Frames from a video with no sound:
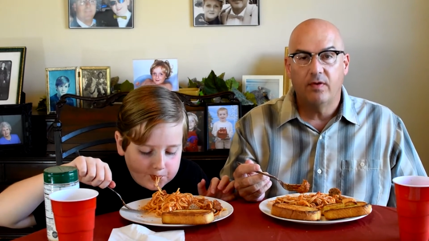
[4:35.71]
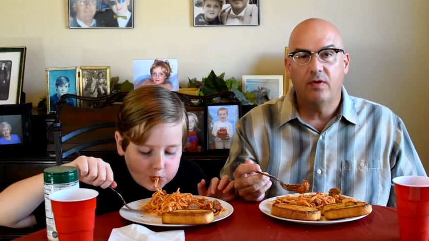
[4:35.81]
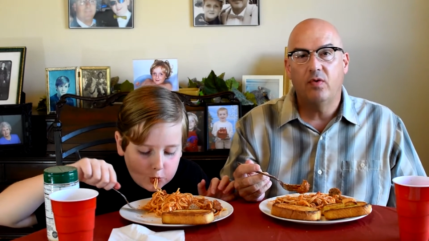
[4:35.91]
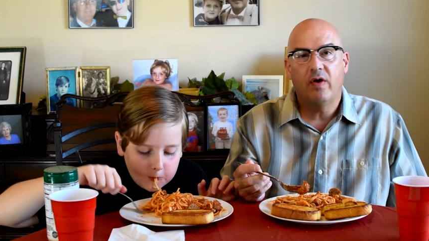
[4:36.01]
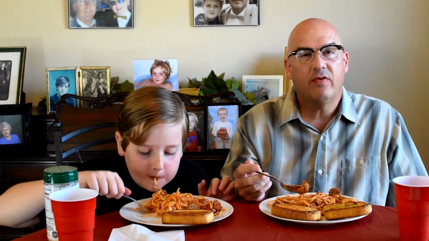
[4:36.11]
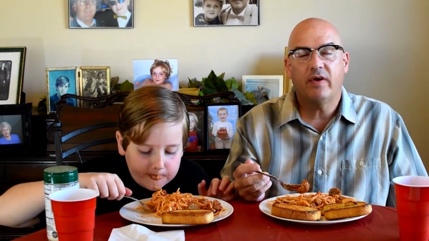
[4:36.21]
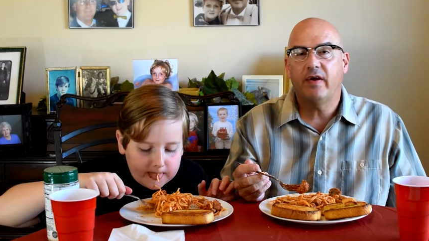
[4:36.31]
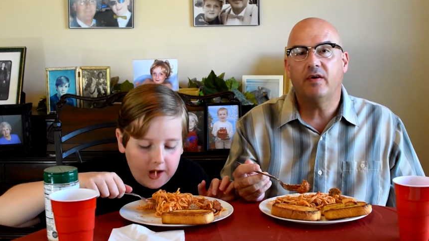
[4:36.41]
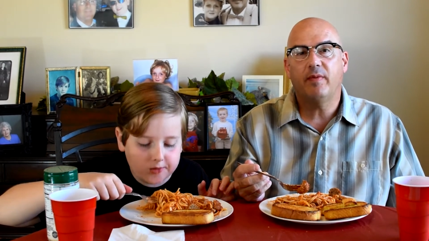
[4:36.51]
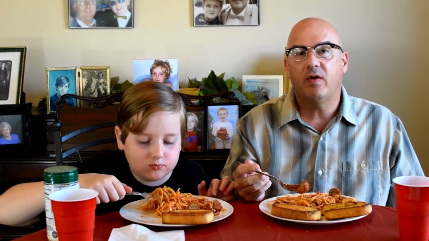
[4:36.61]
Speaker 1: Whoever
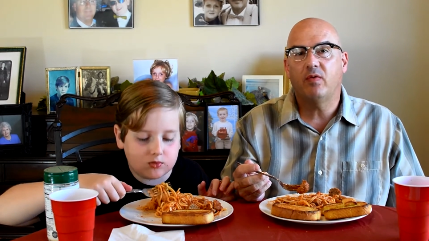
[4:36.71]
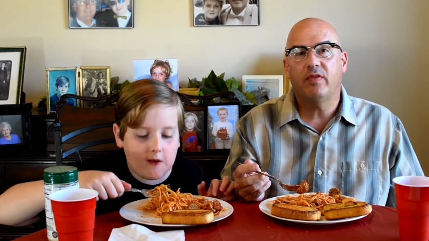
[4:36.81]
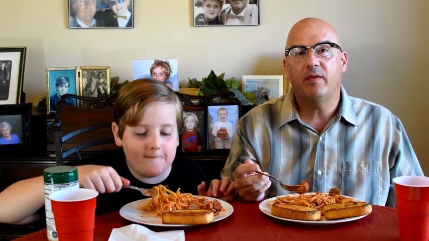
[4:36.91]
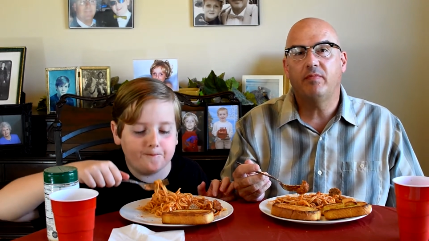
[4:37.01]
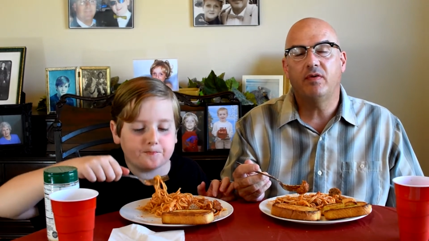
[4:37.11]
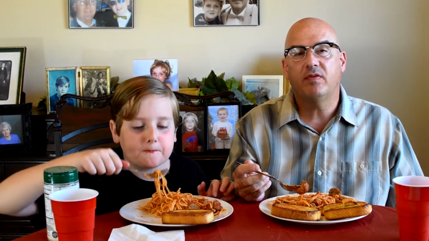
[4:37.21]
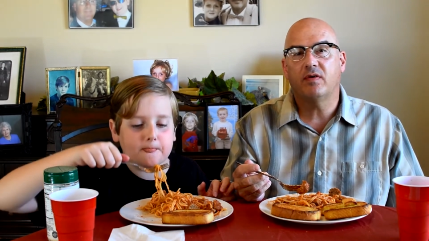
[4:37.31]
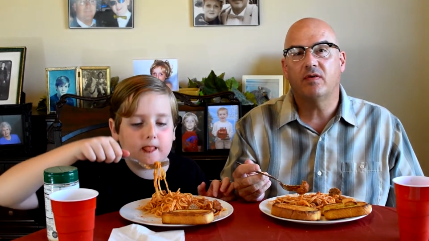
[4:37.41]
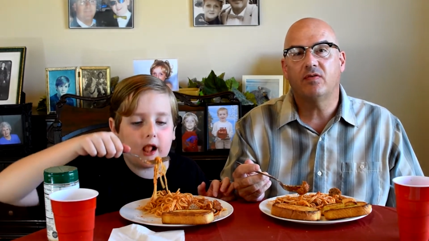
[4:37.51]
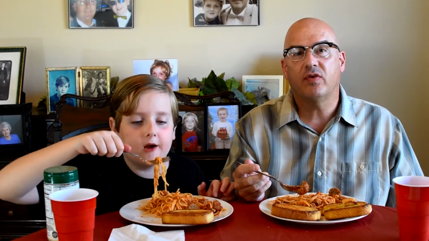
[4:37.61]
cared about where they put
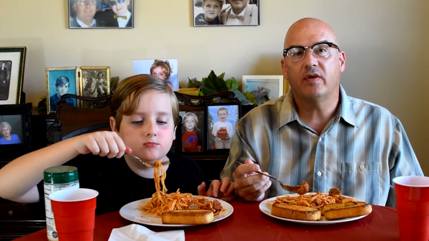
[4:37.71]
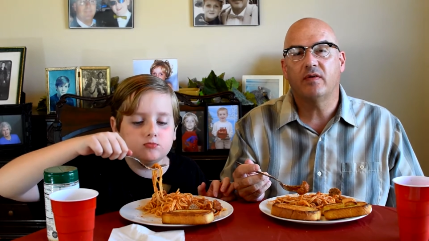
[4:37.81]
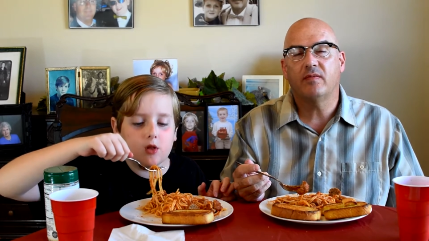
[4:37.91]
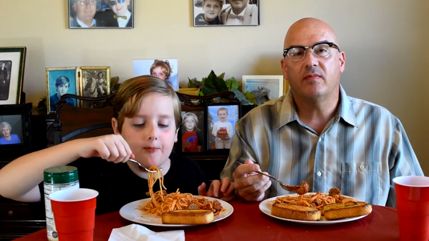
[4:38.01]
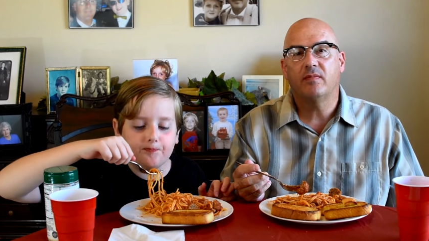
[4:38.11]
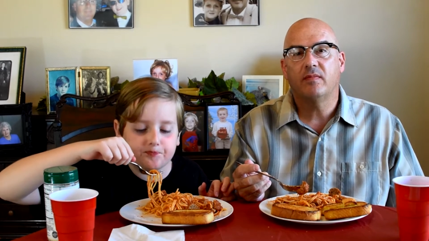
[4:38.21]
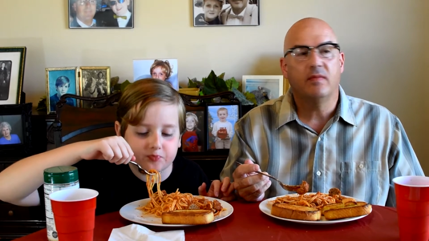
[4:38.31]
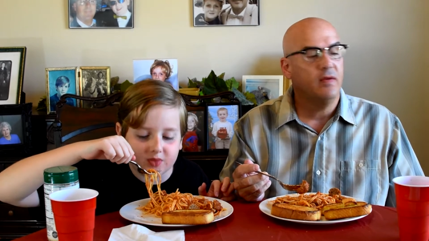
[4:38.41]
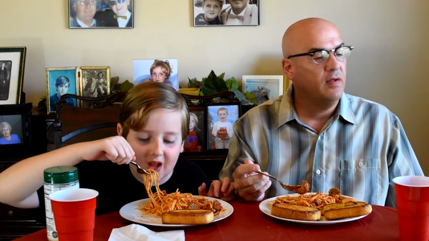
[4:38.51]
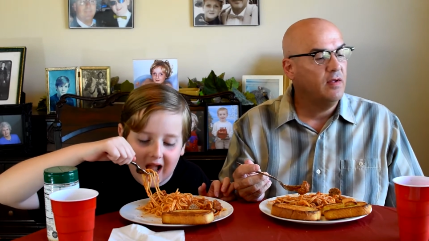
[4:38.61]
their drink,
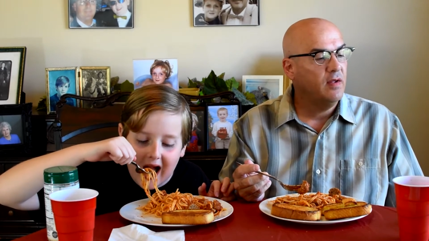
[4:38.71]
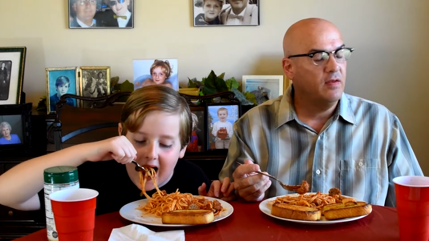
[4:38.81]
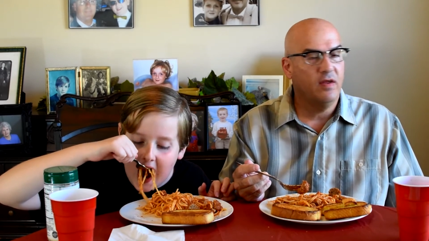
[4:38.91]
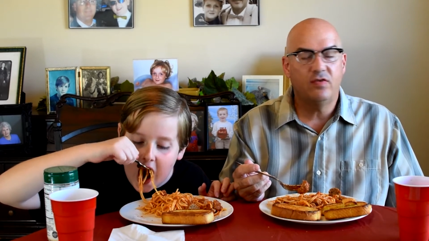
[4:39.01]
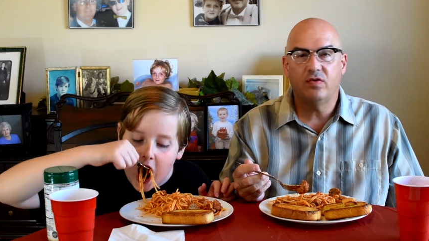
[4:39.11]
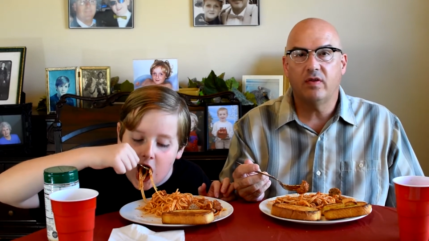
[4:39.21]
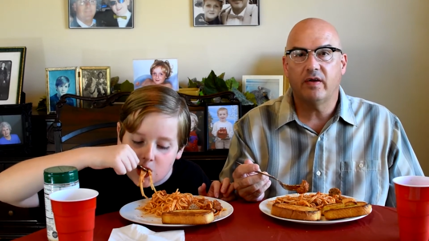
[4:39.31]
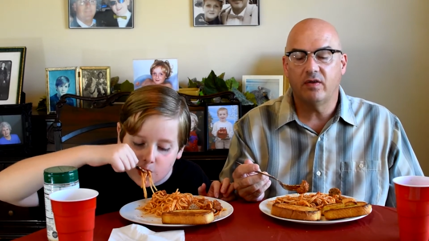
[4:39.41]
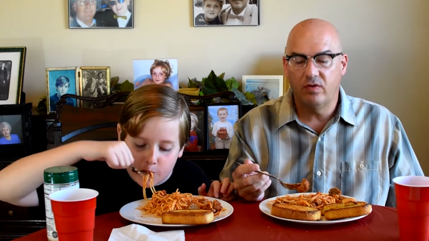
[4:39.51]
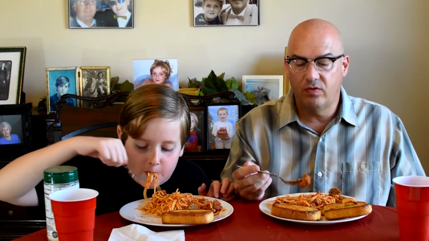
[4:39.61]
unless you're
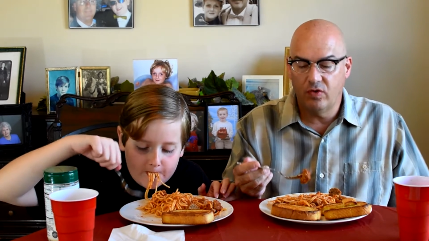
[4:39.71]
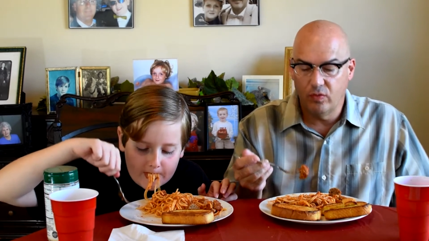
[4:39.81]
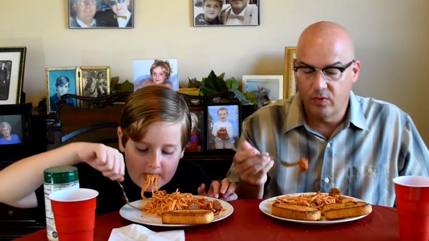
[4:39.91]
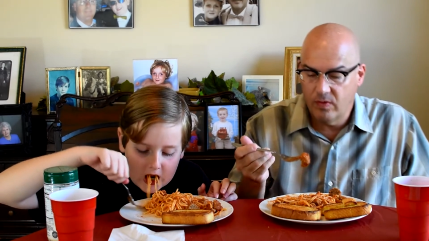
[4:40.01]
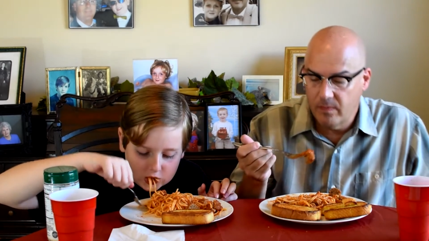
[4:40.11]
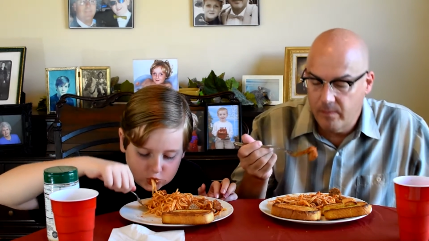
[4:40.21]
like a YouTuber.